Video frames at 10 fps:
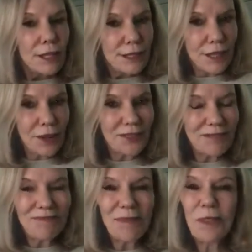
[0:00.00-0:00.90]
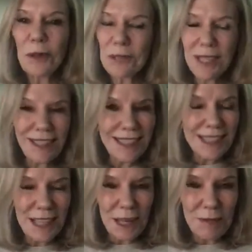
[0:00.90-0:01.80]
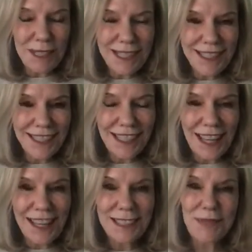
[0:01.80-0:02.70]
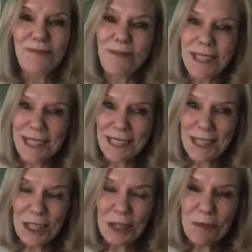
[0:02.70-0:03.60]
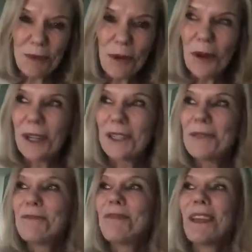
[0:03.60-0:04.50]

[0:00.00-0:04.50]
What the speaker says: So those are the assignments in the class: the discussion board,